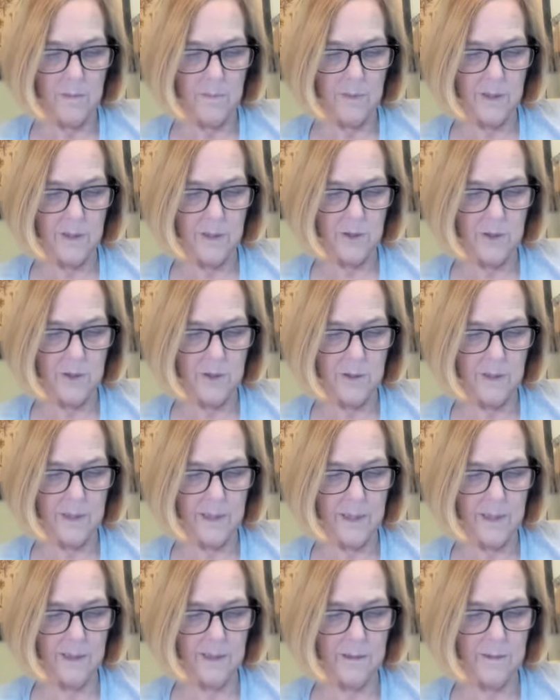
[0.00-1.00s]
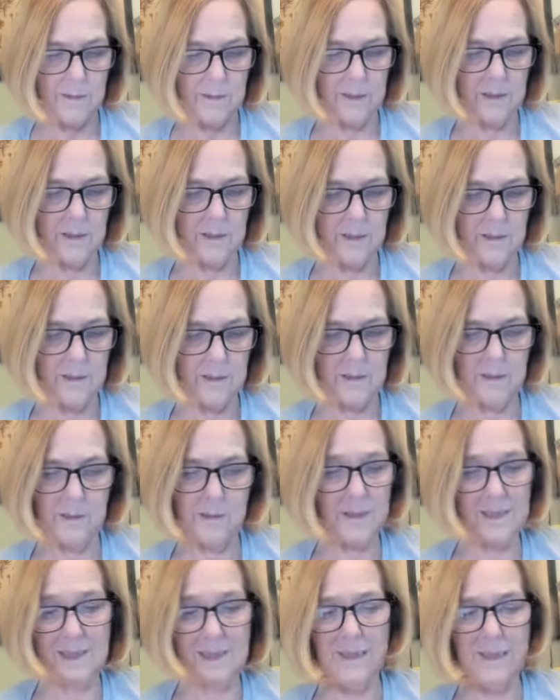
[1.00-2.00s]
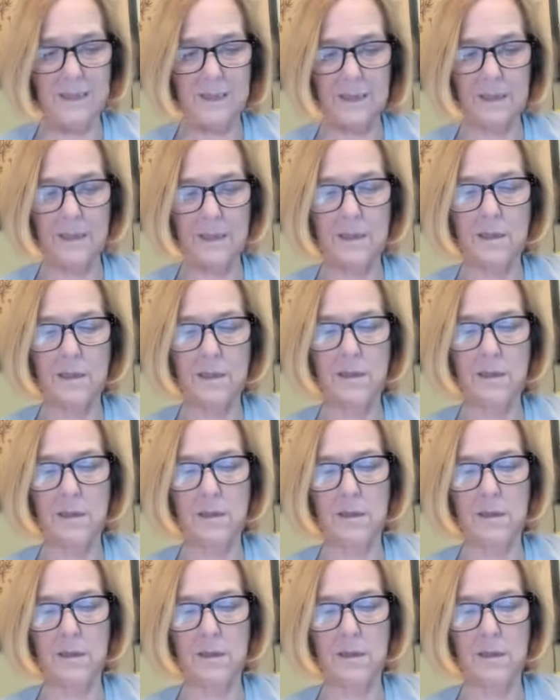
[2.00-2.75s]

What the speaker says: Because you can hang on any of these easily.